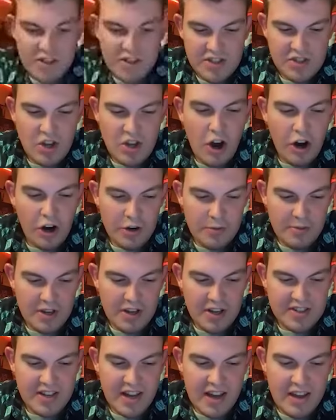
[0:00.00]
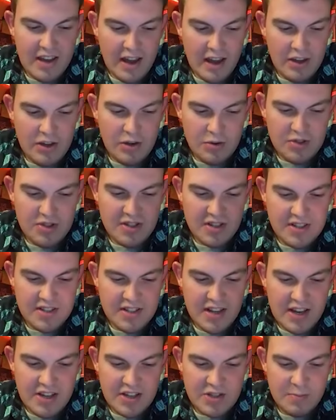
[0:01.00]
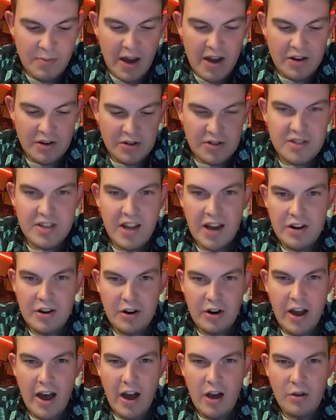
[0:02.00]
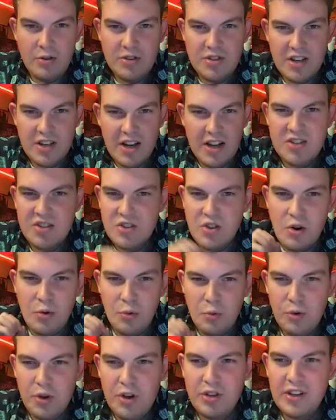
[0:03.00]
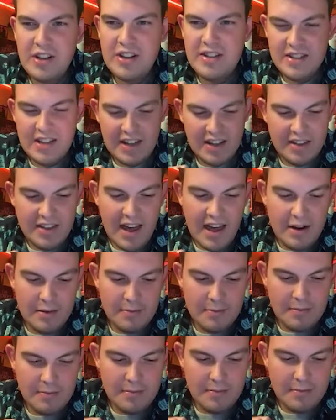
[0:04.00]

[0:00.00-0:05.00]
hard because I, I used to say Spider Cider House, and I still really dig that mm-hmm.